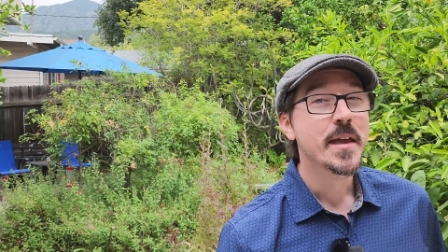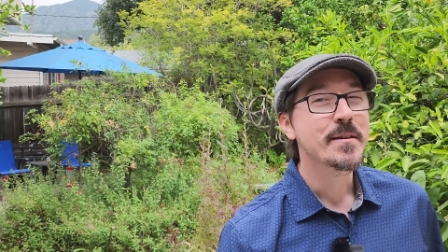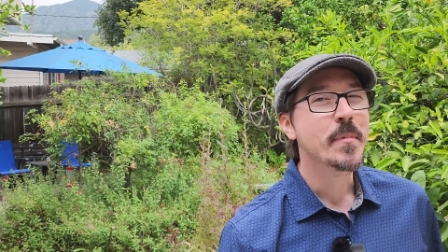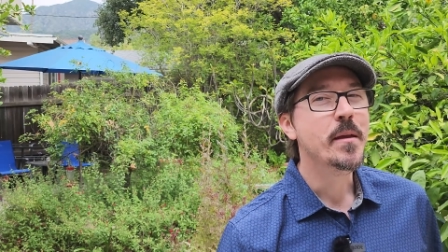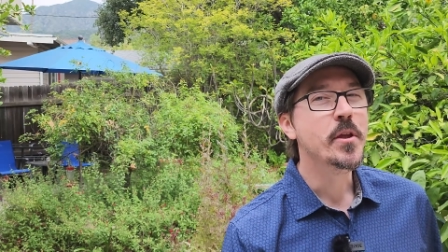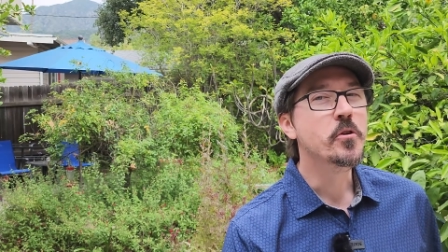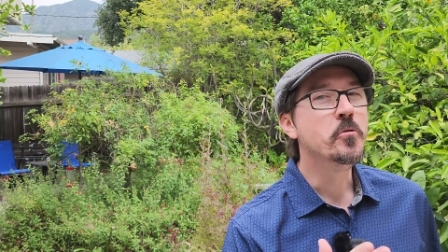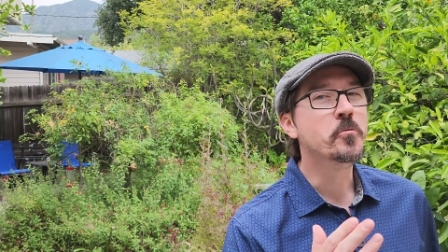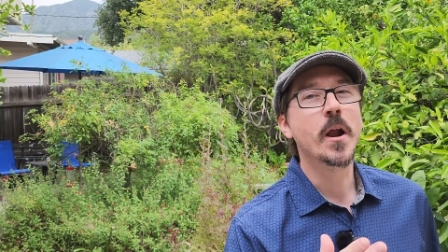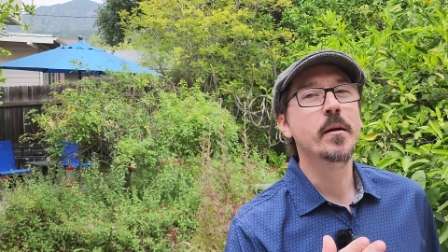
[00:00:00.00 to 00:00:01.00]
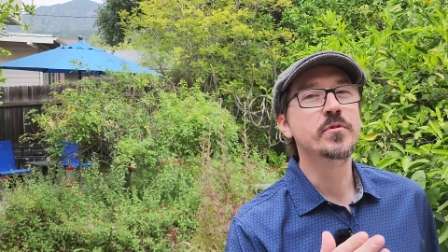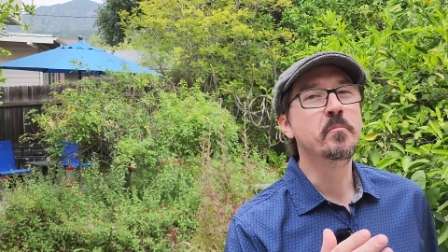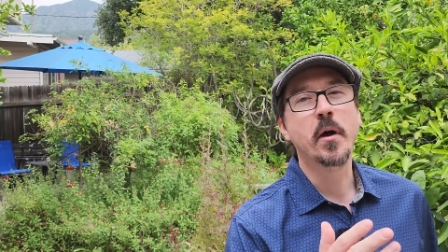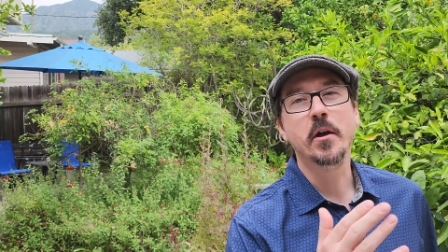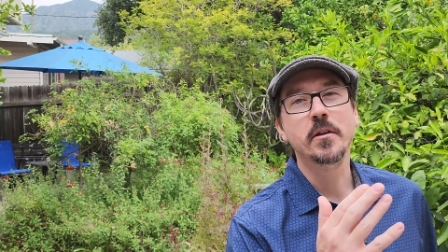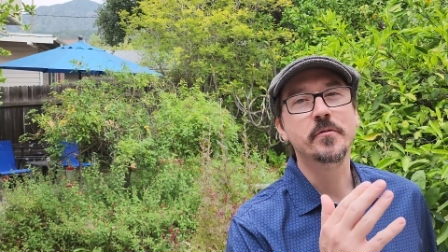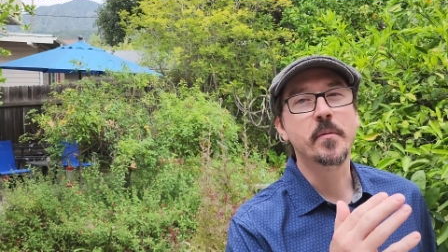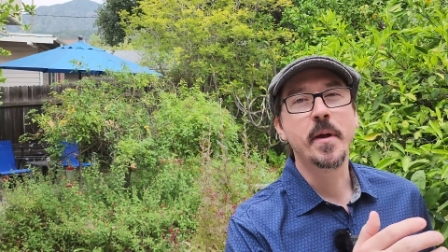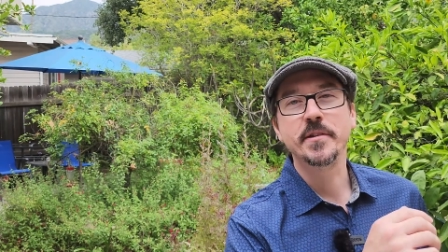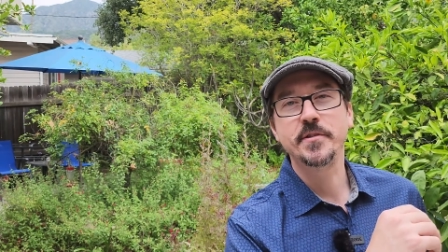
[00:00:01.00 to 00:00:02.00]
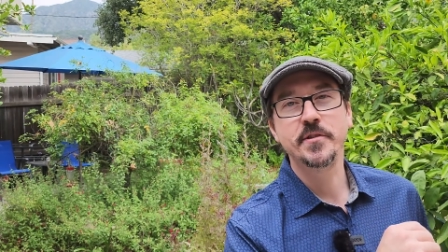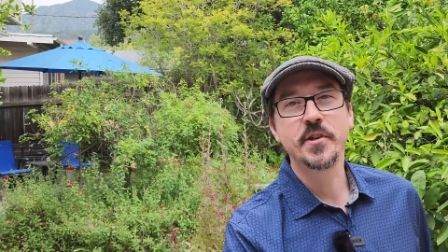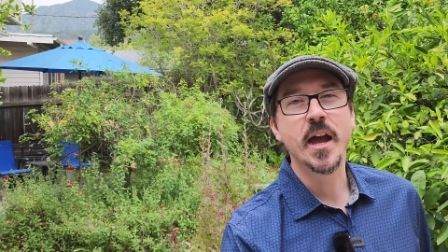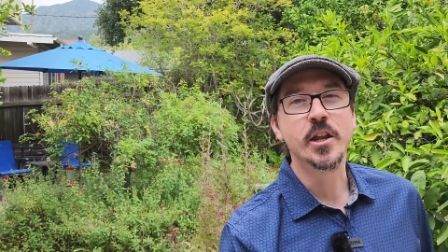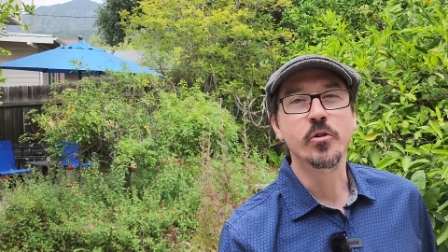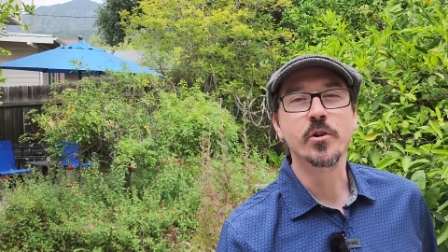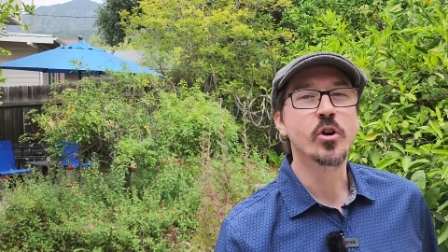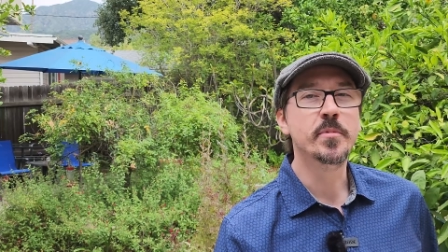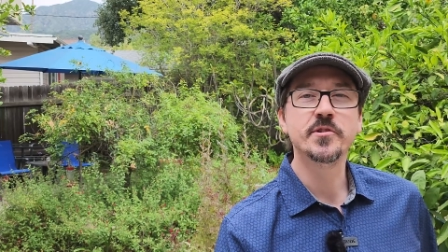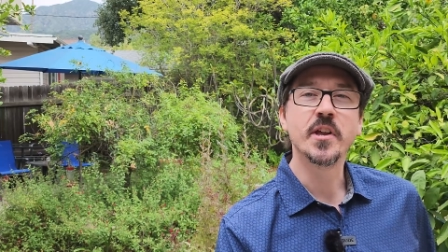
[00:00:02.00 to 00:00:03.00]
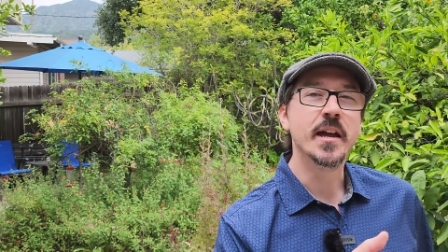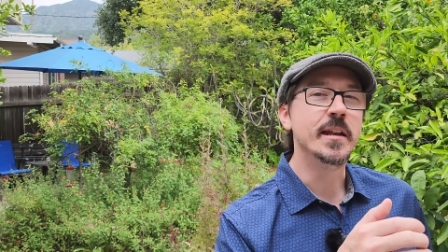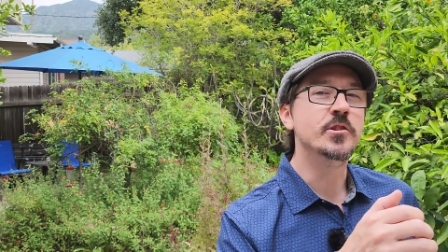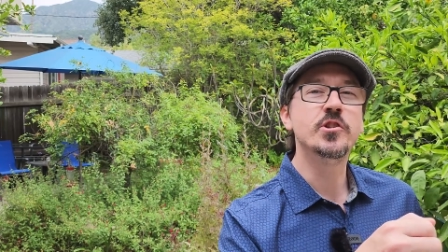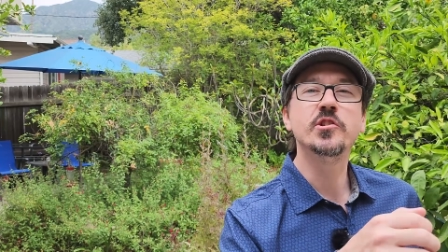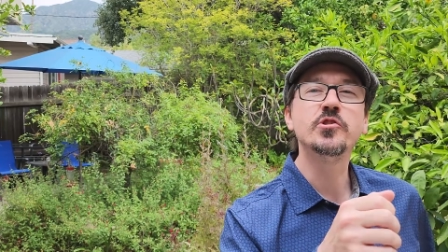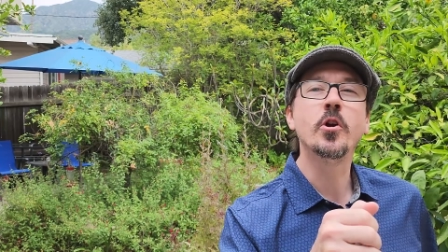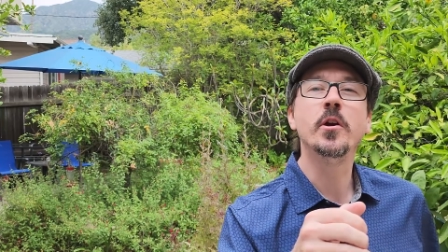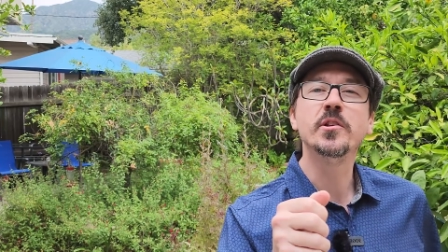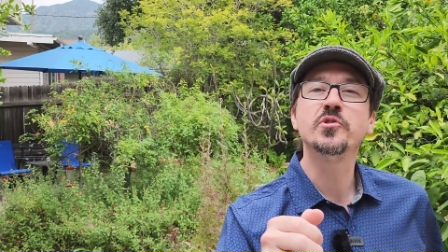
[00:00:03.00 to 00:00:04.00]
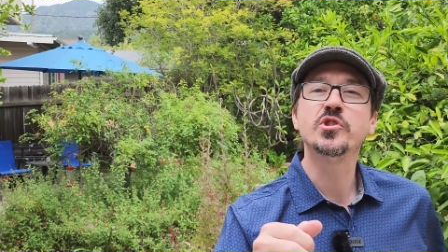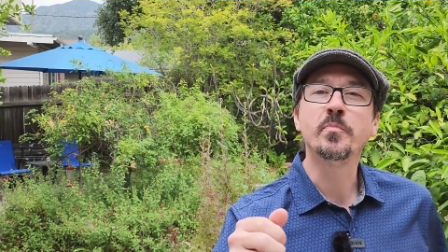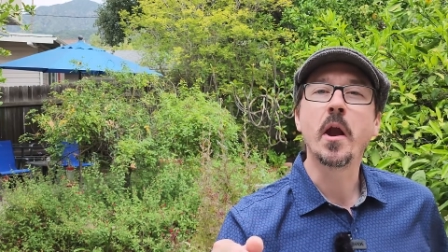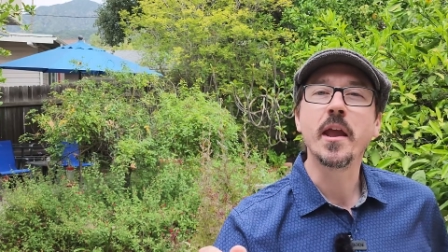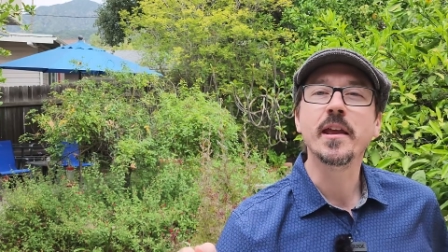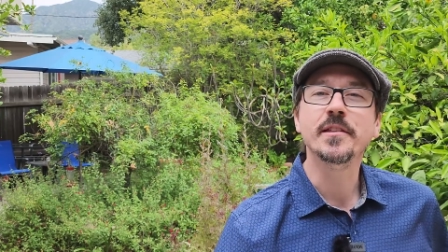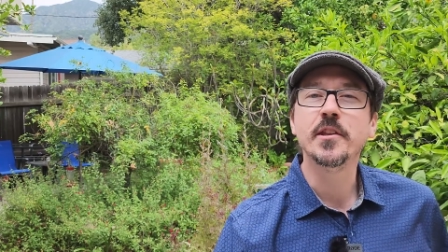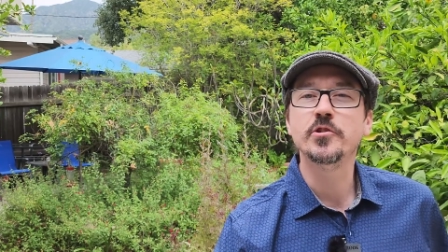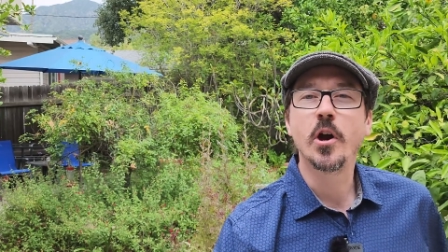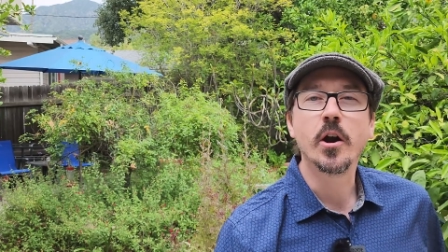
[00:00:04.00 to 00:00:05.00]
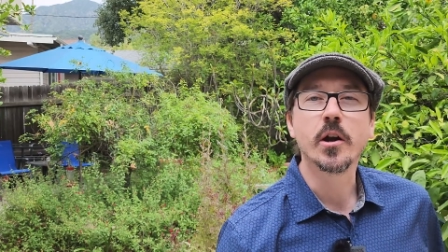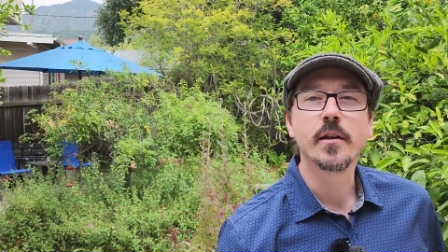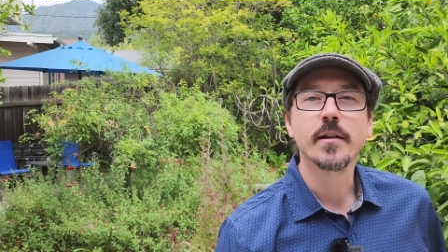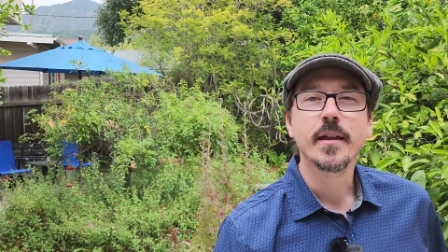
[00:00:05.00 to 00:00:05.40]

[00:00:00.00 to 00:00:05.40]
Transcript: Maybe you grabbed the bottle of a pesticide or an herbicide and just started spraying in the dark